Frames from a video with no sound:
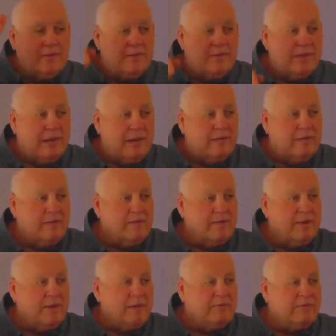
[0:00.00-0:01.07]
down to the
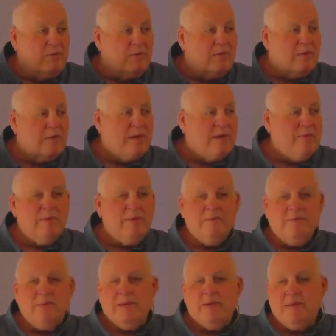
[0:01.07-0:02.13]
main floor, and I went
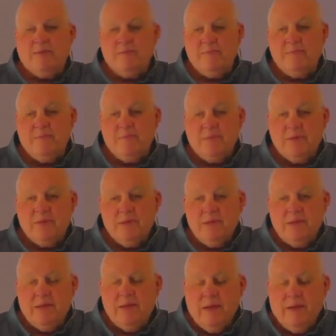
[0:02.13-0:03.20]
with them.
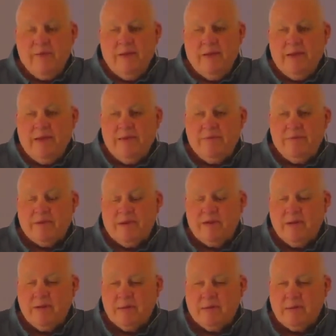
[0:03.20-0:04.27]
And they gave their hearts